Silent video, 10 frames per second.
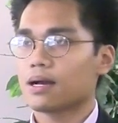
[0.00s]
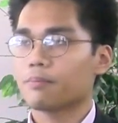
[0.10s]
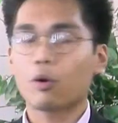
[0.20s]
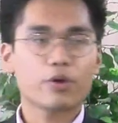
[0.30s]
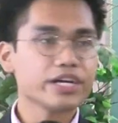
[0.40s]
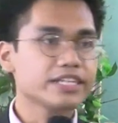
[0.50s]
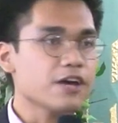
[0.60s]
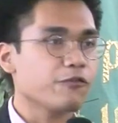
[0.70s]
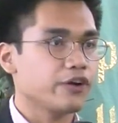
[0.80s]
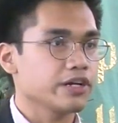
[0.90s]
But we're
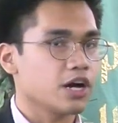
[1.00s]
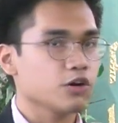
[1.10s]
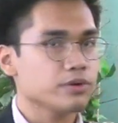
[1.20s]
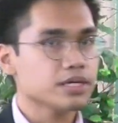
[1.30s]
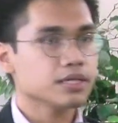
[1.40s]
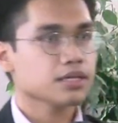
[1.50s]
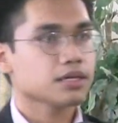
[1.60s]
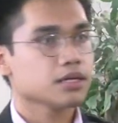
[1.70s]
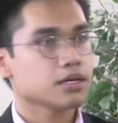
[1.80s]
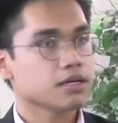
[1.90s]
different, aren't we?
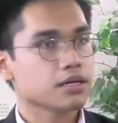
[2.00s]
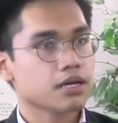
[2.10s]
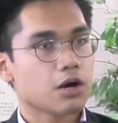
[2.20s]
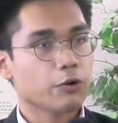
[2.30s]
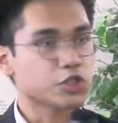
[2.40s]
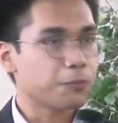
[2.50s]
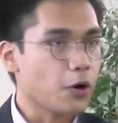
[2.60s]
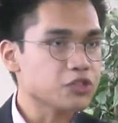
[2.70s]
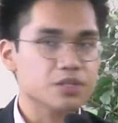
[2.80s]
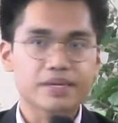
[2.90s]
We're
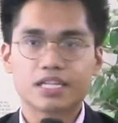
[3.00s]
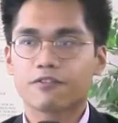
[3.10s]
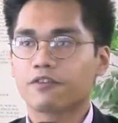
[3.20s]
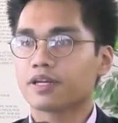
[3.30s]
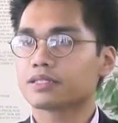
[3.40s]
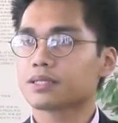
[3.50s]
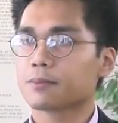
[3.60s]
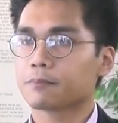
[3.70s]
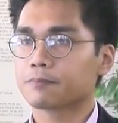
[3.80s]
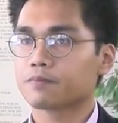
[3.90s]
supposed to be different.
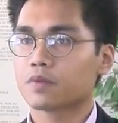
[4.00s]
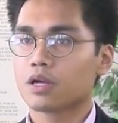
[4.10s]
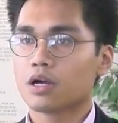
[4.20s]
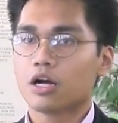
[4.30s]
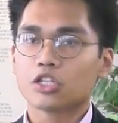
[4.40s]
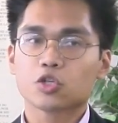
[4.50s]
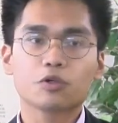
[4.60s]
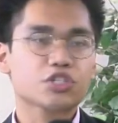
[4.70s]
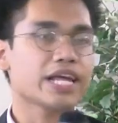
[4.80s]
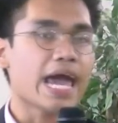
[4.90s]
So we
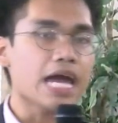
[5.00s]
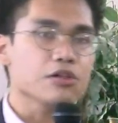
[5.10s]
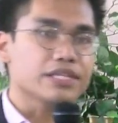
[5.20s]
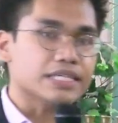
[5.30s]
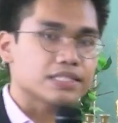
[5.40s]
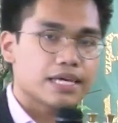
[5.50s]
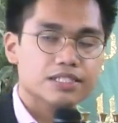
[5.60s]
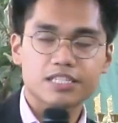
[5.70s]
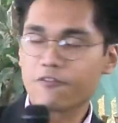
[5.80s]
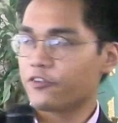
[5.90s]
should handle these things
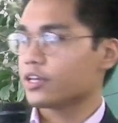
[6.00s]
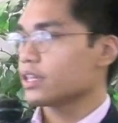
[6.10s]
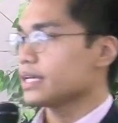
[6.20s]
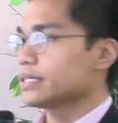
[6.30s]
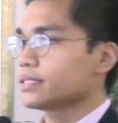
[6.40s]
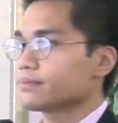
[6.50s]
differently.